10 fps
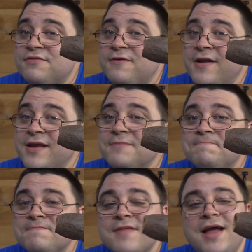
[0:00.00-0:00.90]
of funny,
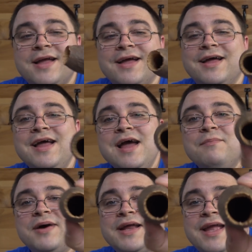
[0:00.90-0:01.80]

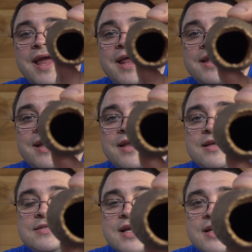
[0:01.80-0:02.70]
but again, it
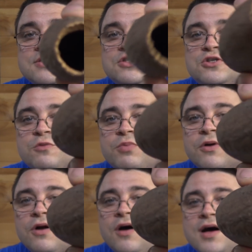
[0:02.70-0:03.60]
is a
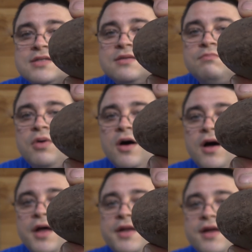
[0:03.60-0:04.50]
super awesome
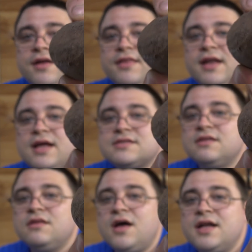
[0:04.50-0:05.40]
pod that has a
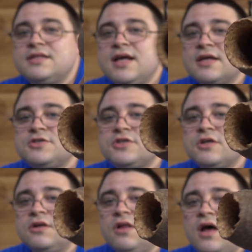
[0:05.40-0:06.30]
lot of
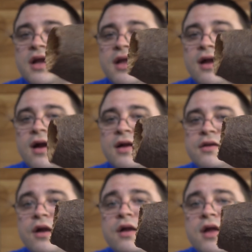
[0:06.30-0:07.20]
texture, a lot of
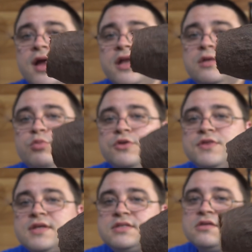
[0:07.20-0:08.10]
character, and you put
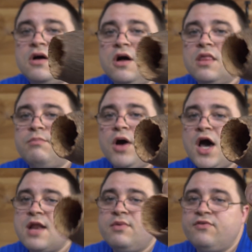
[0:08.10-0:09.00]
this on the
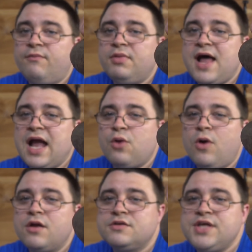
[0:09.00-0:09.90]
bottom of a
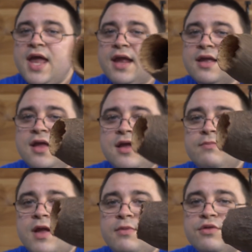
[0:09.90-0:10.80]
Blackwater tank,
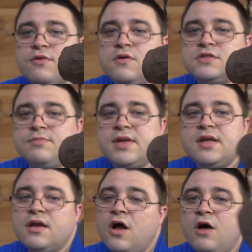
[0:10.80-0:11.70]
maybe throw some
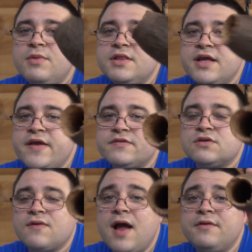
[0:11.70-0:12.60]
Indian almond leaves
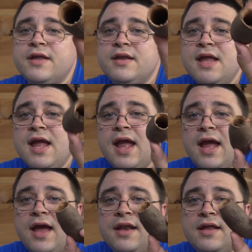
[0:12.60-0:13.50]
around it,
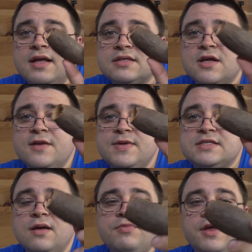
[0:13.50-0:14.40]
and it's going to be
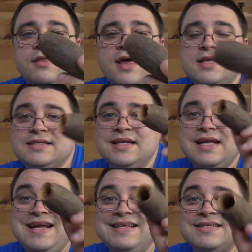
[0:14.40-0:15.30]
something that is an
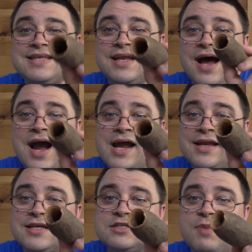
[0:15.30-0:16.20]
instant
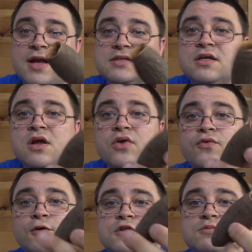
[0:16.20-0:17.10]
hiding space
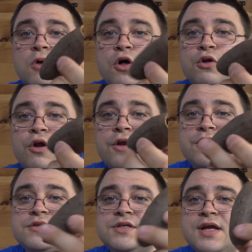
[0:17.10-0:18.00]
for small
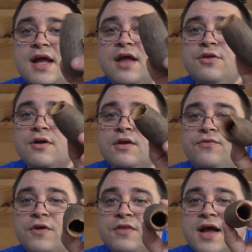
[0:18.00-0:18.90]
critters, and they're going to
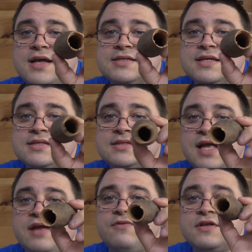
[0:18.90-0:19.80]
feel nice and
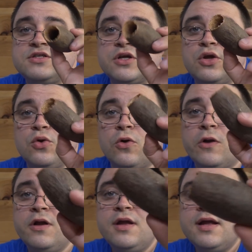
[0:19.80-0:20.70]
safe and
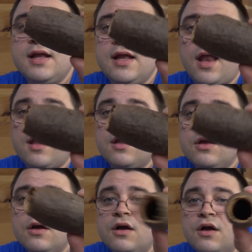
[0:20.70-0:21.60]
secure in
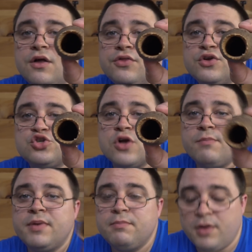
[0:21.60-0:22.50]
their
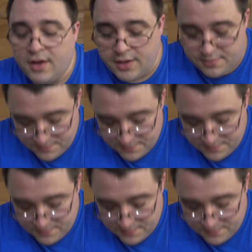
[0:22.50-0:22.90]
Trumpet Pod.